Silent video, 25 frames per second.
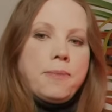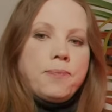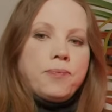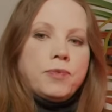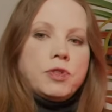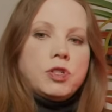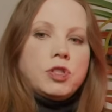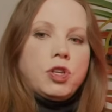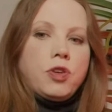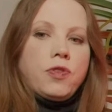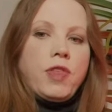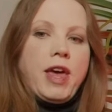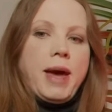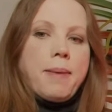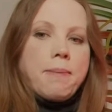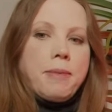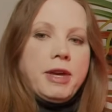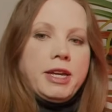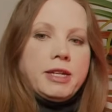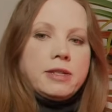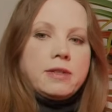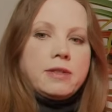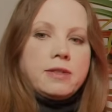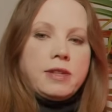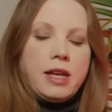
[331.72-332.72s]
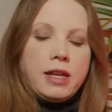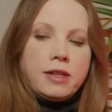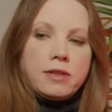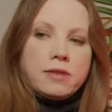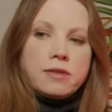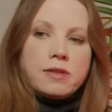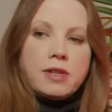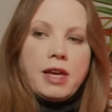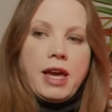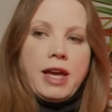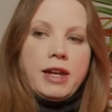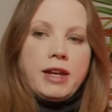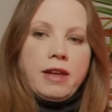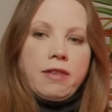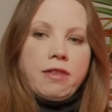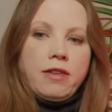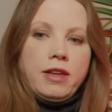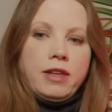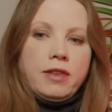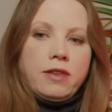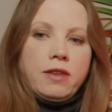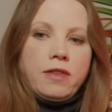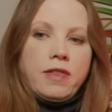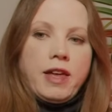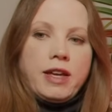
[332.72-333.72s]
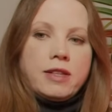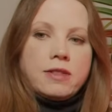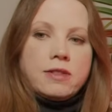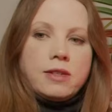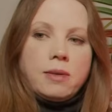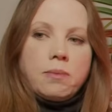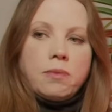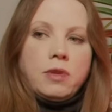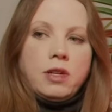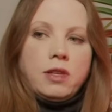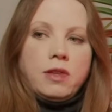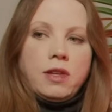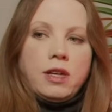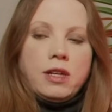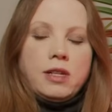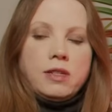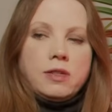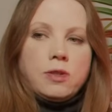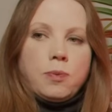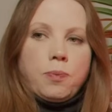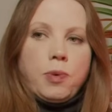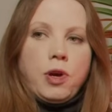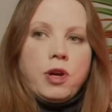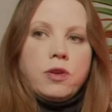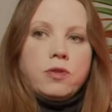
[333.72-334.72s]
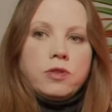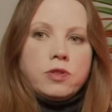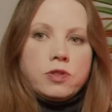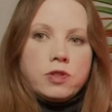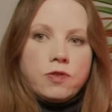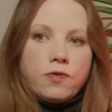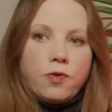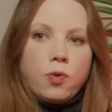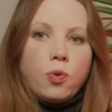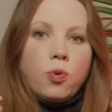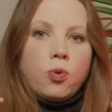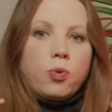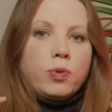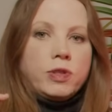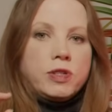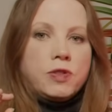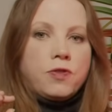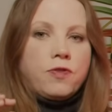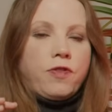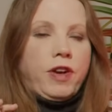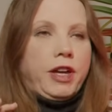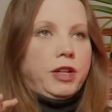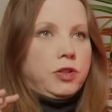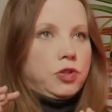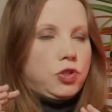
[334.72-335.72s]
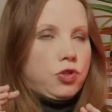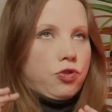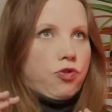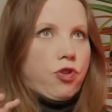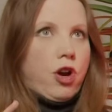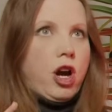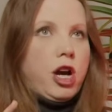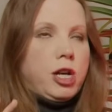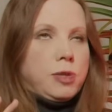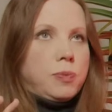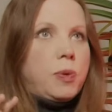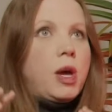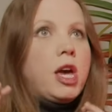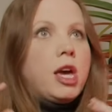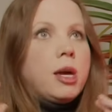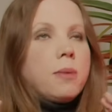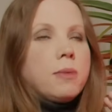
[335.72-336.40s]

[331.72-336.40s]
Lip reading: So that makes sense. And I think that that's something that his opponents have always failed to grasp,